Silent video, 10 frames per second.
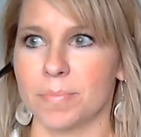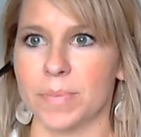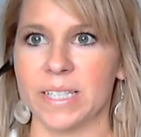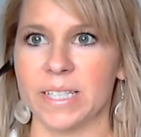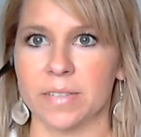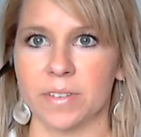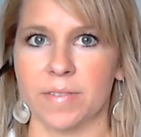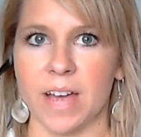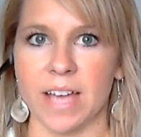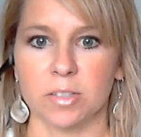piece of
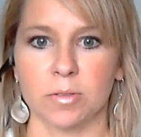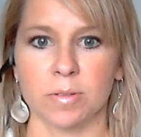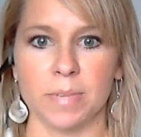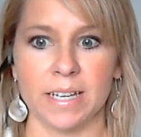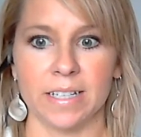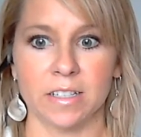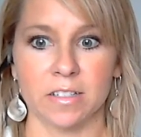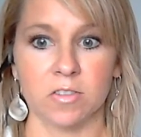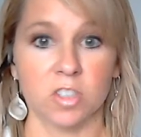advice would be to